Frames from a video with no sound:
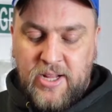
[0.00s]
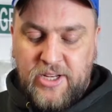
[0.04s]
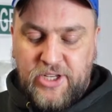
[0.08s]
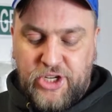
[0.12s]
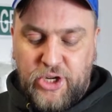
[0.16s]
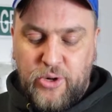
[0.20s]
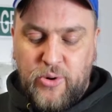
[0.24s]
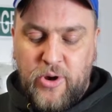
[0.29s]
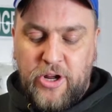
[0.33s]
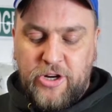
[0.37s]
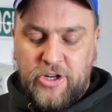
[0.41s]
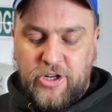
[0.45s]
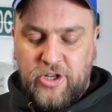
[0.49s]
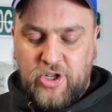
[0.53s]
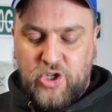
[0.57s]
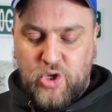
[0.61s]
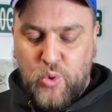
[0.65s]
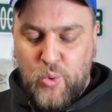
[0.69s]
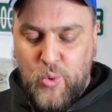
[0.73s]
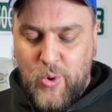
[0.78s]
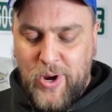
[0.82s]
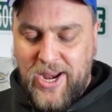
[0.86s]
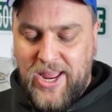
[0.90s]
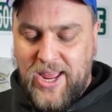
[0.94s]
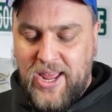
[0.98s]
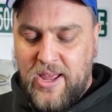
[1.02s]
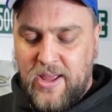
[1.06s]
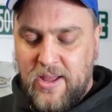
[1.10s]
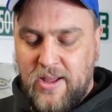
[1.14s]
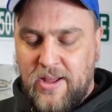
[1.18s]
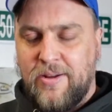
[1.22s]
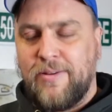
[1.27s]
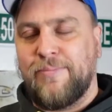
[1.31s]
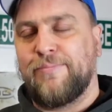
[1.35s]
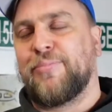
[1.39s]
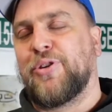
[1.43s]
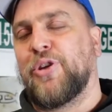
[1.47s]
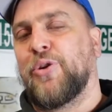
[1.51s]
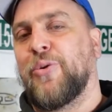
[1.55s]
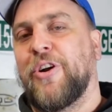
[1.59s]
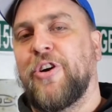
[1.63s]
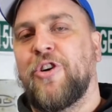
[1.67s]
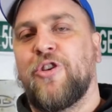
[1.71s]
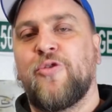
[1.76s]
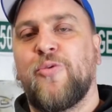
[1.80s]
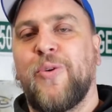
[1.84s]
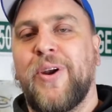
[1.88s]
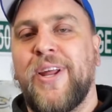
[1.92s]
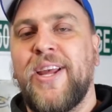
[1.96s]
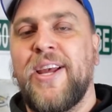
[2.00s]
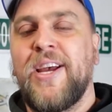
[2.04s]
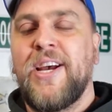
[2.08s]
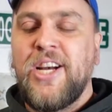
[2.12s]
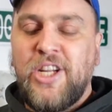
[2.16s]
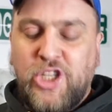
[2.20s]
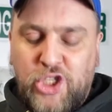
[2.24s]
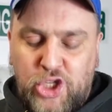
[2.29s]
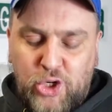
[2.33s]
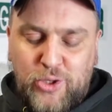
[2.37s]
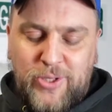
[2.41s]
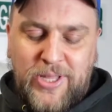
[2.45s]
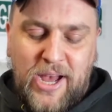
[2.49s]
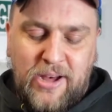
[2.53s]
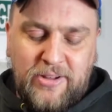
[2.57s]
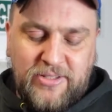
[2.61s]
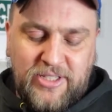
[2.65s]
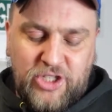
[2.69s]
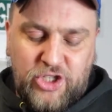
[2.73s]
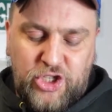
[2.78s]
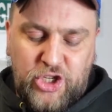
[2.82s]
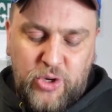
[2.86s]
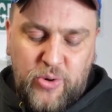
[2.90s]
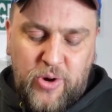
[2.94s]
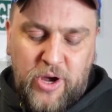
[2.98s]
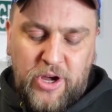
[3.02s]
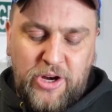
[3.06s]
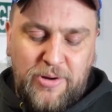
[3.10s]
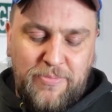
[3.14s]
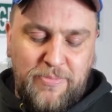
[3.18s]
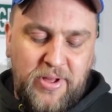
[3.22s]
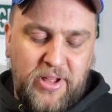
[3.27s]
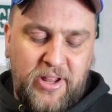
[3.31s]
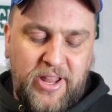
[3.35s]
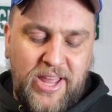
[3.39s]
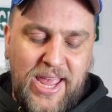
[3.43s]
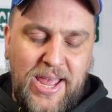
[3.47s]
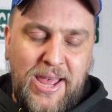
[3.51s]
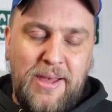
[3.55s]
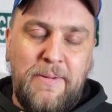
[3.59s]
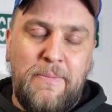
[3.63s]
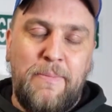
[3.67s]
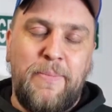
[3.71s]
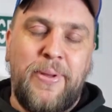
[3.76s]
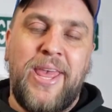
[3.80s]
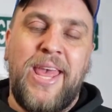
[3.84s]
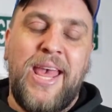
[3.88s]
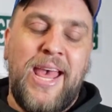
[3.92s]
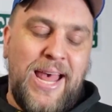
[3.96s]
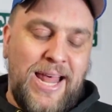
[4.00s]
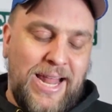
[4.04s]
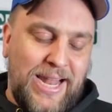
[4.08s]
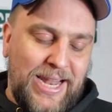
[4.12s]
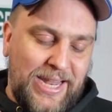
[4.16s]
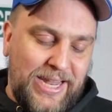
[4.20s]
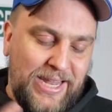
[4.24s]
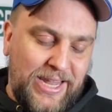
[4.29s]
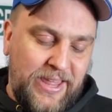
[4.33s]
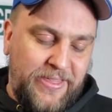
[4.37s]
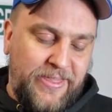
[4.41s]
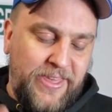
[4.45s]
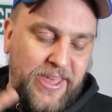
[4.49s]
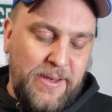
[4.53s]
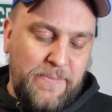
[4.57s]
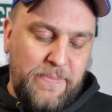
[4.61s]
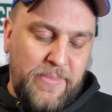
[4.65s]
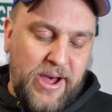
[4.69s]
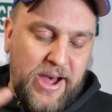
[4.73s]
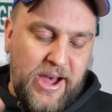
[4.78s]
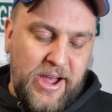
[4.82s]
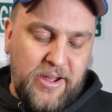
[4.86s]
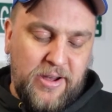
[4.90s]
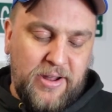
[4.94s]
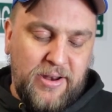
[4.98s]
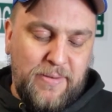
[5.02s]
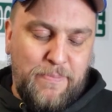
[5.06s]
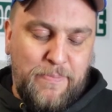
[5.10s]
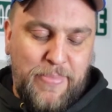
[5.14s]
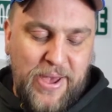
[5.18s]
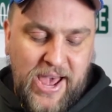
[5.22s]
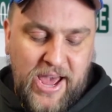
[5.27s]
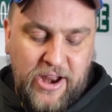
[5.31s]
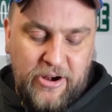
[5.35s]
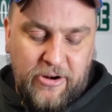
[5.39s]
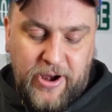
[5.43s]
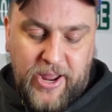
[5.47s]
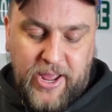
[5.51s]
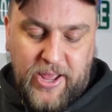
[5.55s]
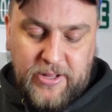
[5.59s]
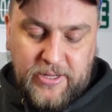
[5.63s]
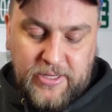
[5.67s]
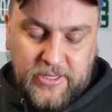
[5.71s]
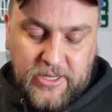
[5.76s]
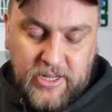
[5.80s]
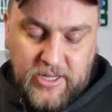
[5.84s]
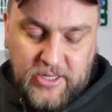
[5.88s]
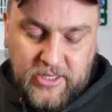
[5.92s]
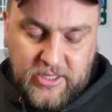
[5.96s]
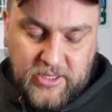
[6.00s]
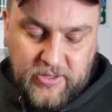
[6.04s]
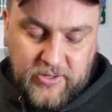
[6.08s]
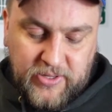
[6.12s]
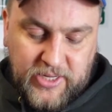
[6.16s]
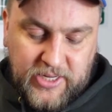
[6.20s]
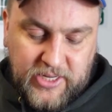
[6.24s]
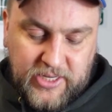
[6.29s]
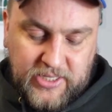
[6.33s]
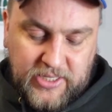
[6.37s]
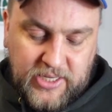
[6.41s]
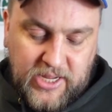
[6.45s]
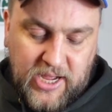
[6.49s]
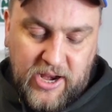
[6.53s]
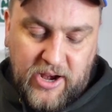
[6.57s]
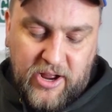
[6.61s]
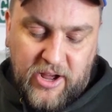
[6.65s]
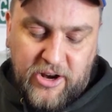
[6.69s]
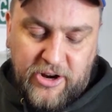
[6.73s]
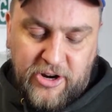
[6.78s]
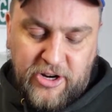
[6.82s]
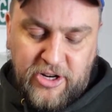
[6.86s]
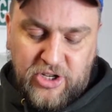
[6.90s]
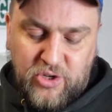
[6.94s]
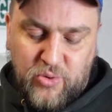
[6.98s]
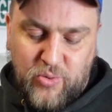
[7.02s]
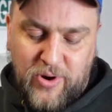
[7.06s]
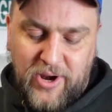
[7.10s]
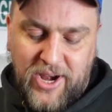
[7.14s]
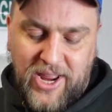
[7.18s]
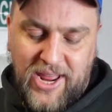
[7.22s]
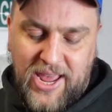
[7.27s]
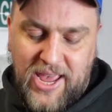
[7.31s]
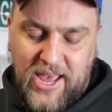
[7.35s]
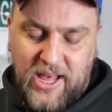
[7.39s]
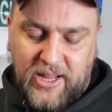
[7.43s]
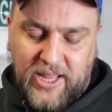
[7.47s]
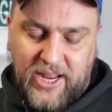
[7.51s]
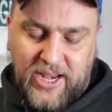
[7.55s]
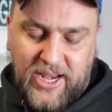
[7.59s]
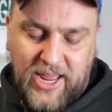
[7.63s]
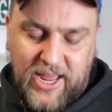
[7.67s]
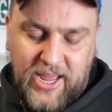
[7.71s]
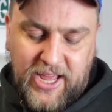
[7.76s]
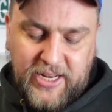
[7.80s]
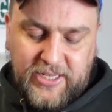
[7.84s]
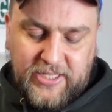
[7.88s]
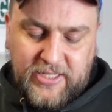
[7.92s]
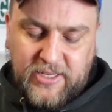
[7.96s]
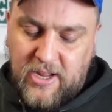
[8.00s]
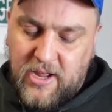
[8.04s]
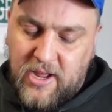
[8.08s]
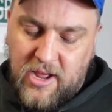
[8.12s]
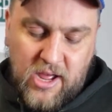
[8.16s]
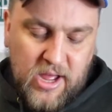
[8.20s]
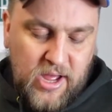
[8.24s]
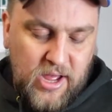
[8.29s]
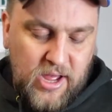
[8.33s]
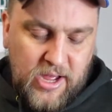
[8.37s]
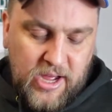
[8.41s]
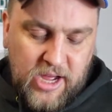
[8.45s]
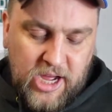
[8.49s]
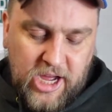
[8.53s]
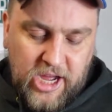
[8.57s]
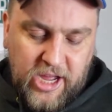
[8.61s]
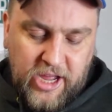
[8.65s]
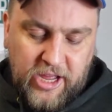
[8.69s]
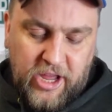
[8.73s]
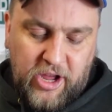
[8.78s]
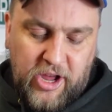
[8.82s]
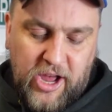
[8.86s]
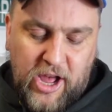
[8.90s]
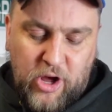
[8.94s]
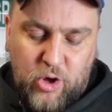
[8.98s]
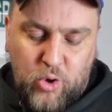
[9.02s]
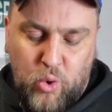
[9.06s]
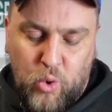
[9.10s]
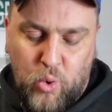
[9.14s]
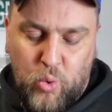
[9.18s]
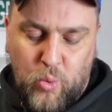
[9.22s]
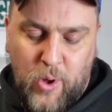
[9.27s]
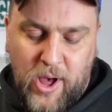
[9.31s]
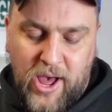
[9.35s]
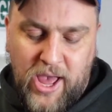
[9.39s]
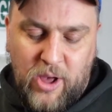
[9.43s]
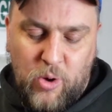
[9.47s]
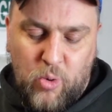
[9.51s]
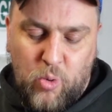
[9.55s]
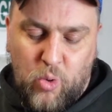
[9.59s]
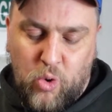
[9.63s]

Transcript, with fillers: 220, uh, 220, 2200 milliamp lithium ion battery. So it's got 120 LEDs. Uh, you got cool white,